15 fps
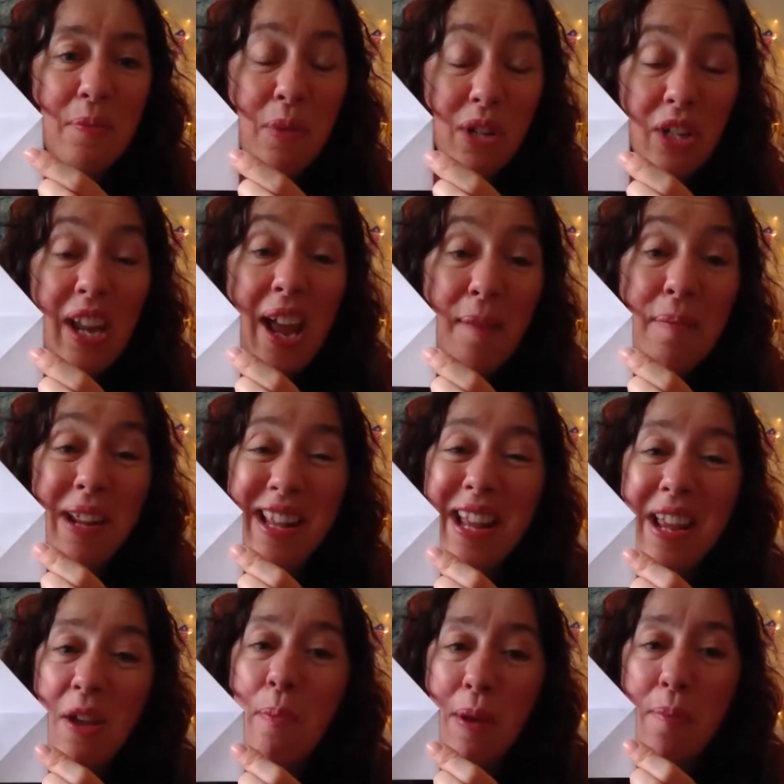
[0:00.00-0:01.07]
which can mean
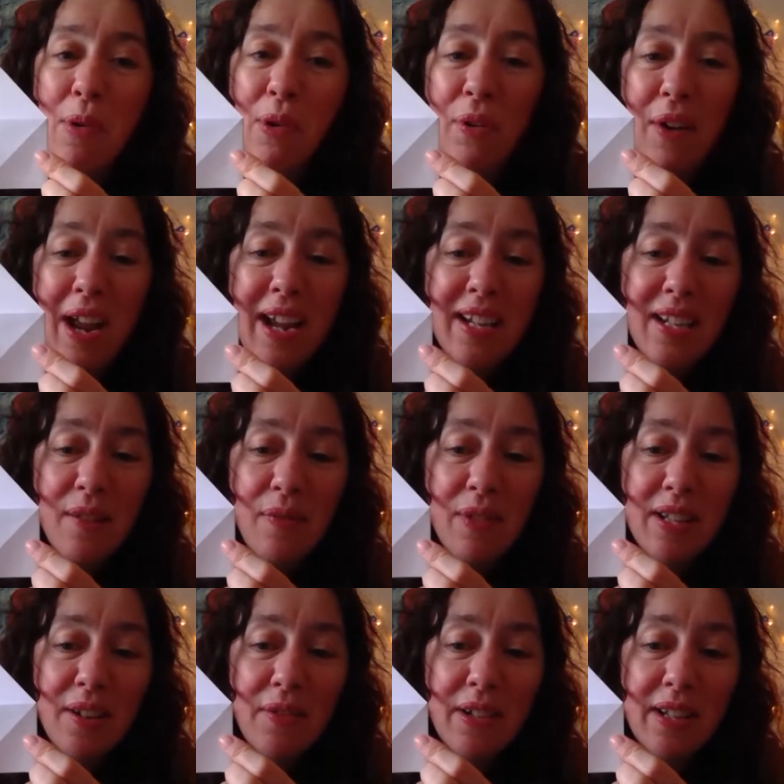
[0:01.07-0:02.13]
that you'll be more creative
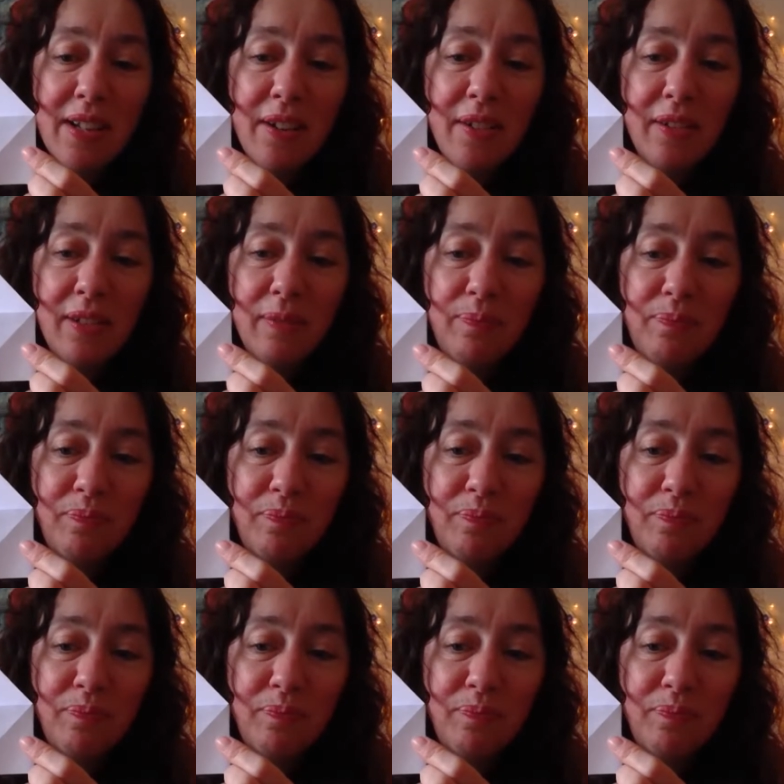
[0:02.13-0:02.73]
as a result.